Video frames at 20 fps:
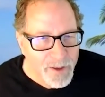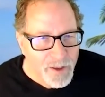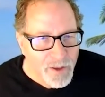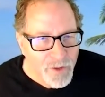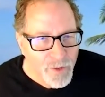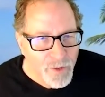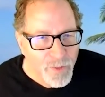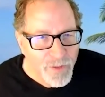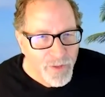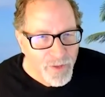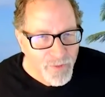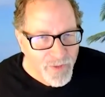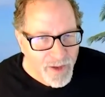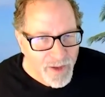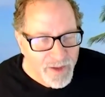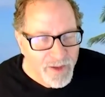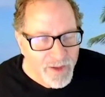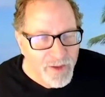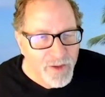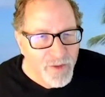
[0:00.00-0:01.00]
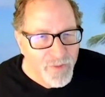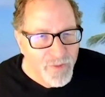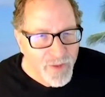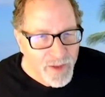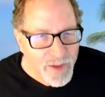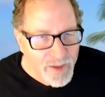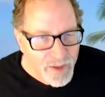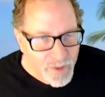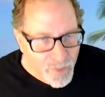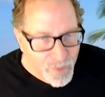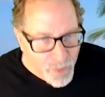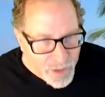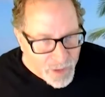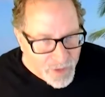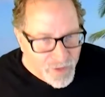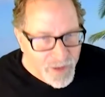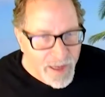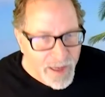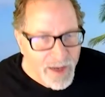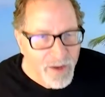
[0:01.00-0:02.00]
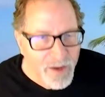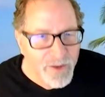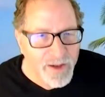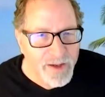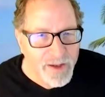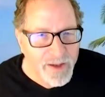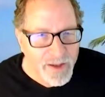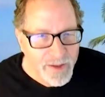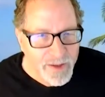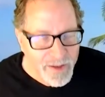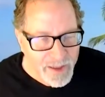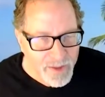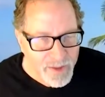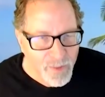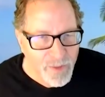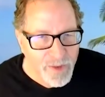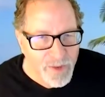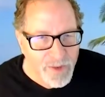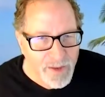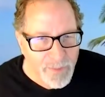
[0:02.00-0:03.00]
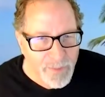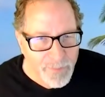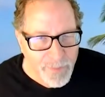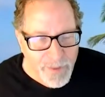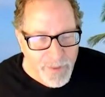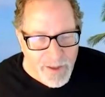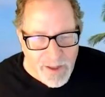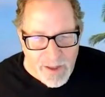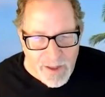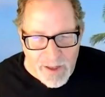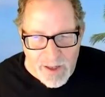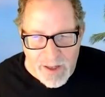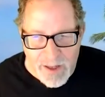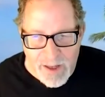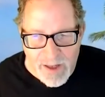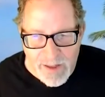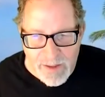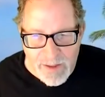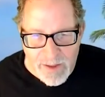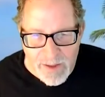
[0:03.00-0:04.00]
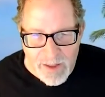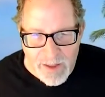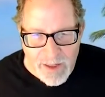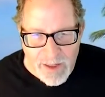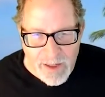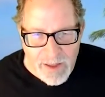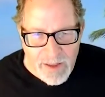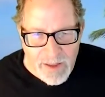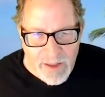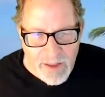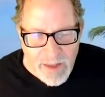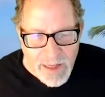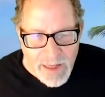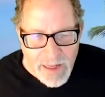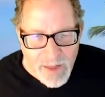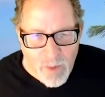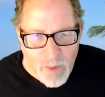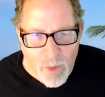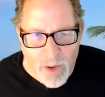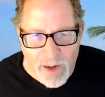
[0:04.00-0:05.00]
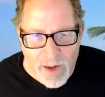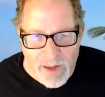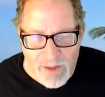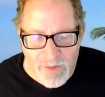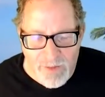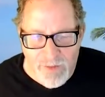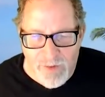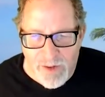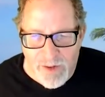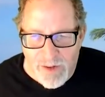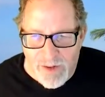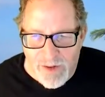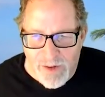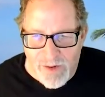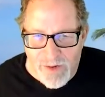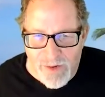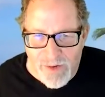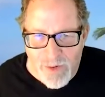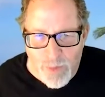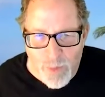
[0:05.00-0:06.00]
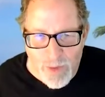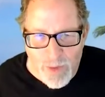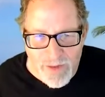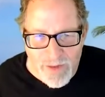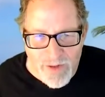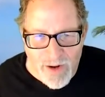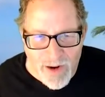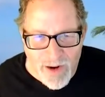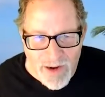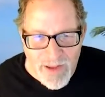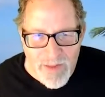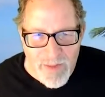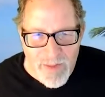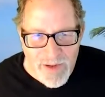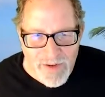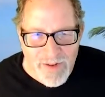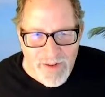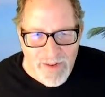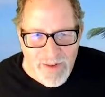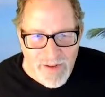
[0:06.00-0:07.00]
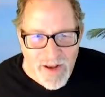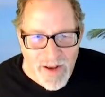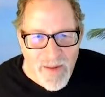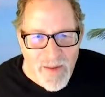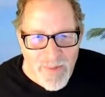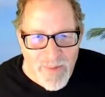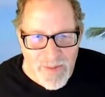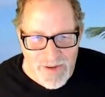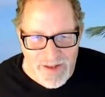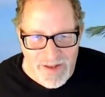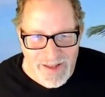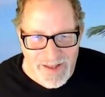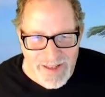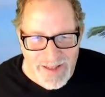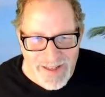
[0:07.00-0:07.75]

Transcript: You, you've got to you've got to reach out and connect with them, and and likewise, you want to tie them into the company.